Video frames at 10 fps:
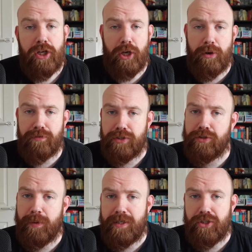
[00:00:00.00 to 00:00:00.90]
Go over to
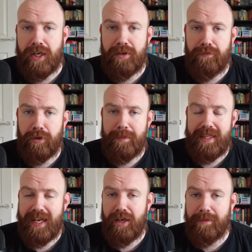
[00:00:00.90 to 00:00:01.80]
Twitch and follow me
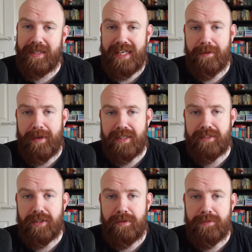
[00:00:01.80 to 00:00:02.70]
there, I'm Geeky
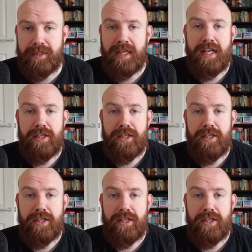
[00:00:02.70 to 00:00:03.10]
Pastimes.